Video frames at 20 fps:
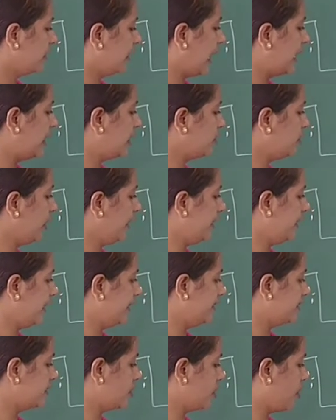calculate
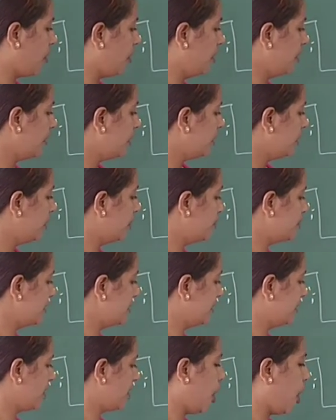is called
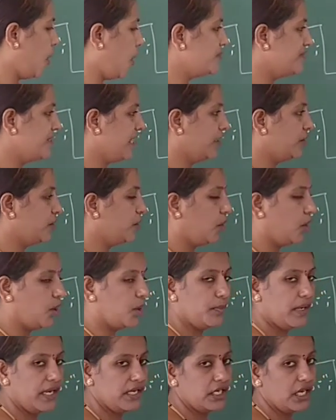using the object
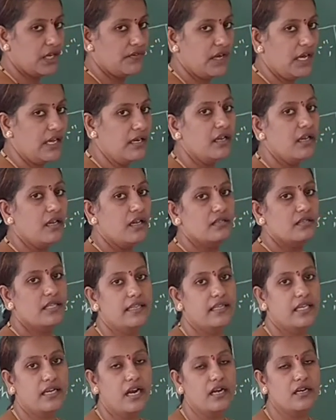obj1,
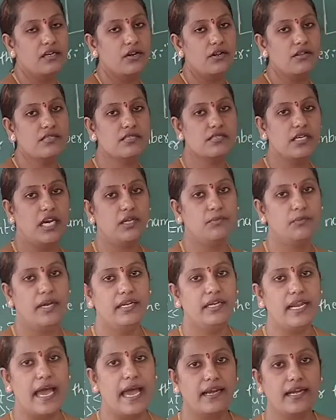then the control
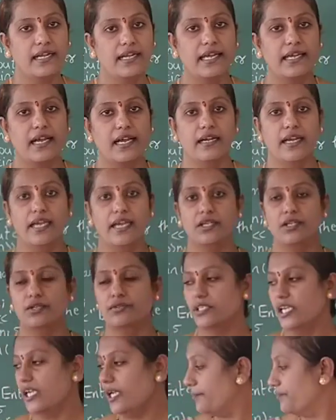statement directly connect to
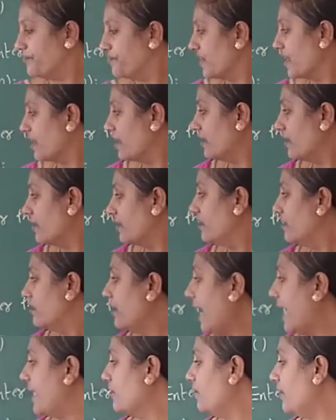the
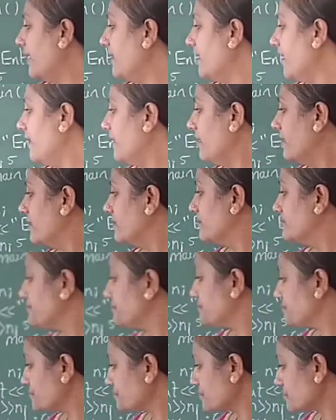calculated
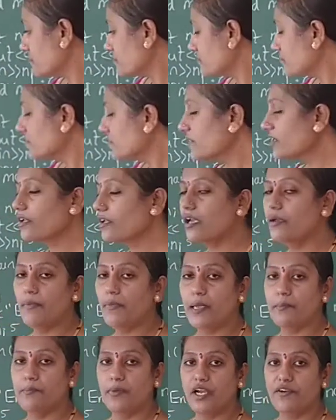
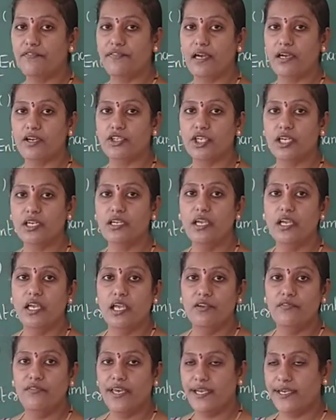member function
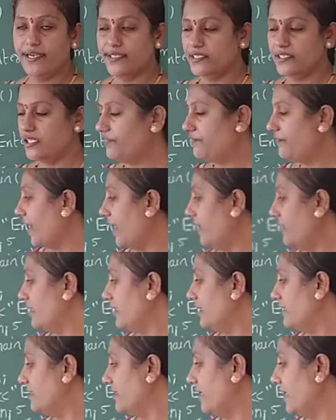where it is defined
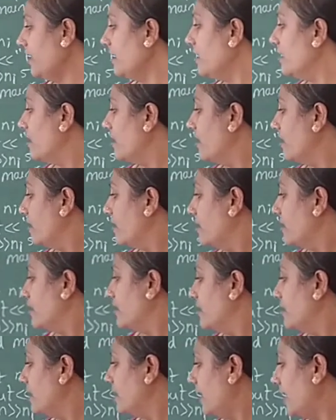in the
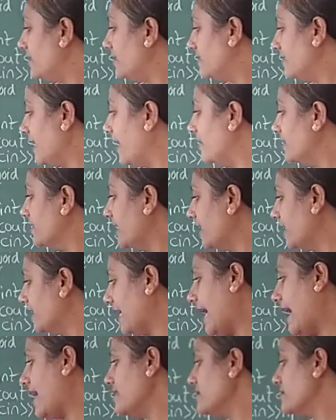inside the
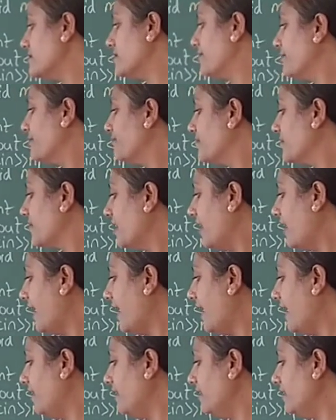class,
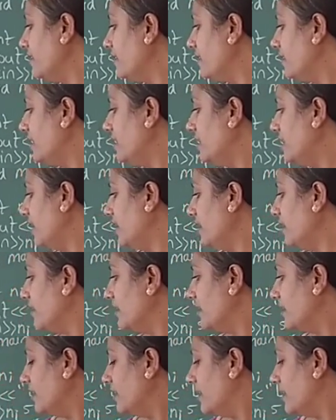and here